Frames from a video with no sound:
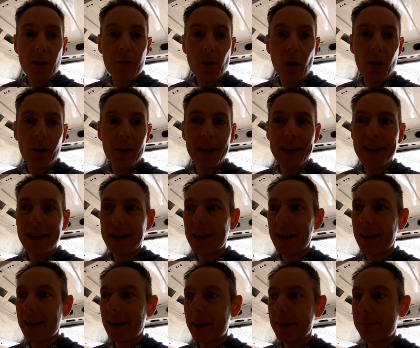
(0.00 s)
they've got like
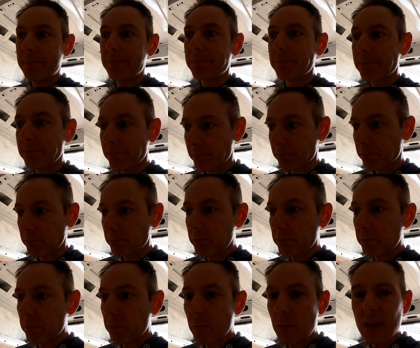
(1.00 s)
a
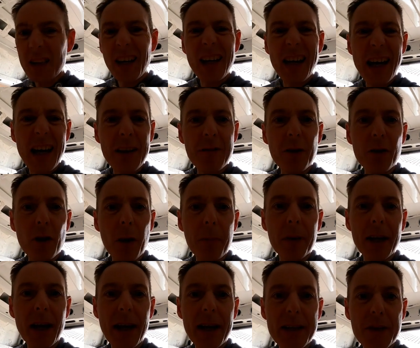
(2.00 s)
heavy
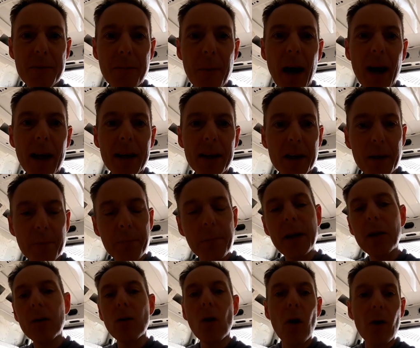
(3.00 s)
rubberized back. You
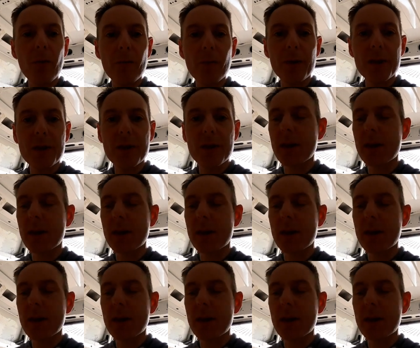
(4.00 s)
peel off the